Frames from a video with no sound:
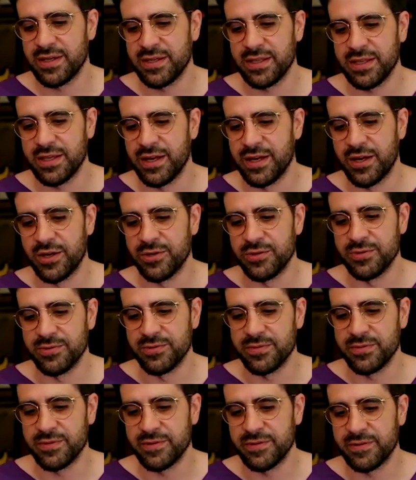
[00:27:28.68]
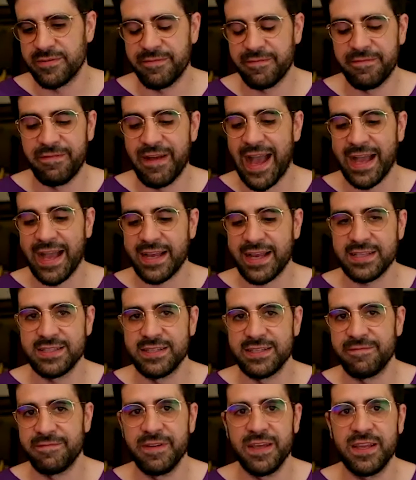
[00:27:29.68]
you know, facts
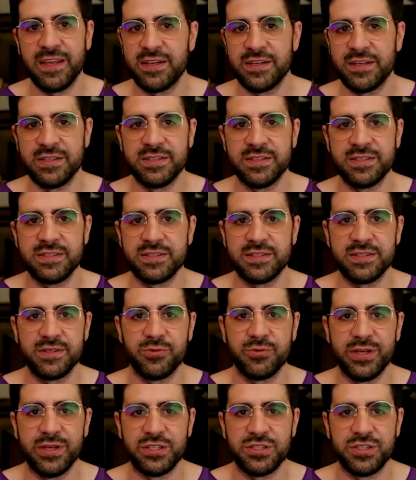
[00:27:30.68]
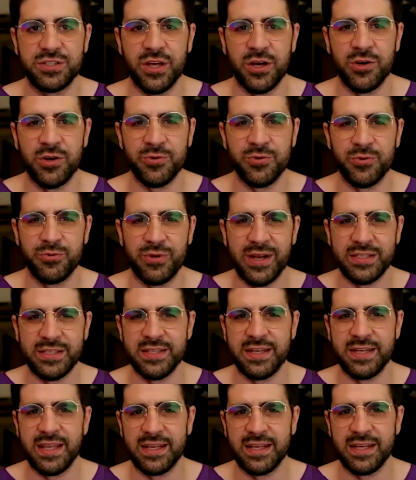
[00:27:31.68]
and figures which don't
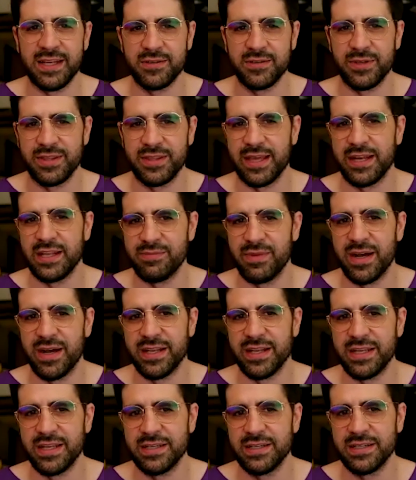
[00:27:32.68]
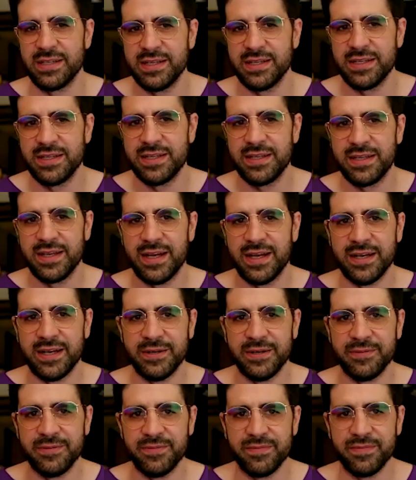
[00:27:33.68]
resonate with anybody
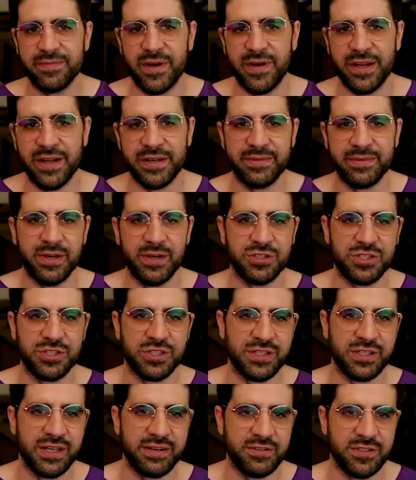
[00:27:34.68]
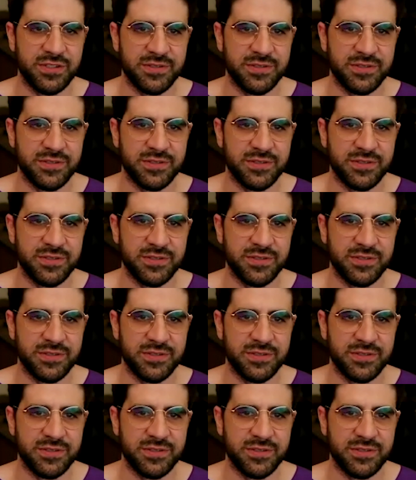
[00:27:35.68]
um, on an emotional level.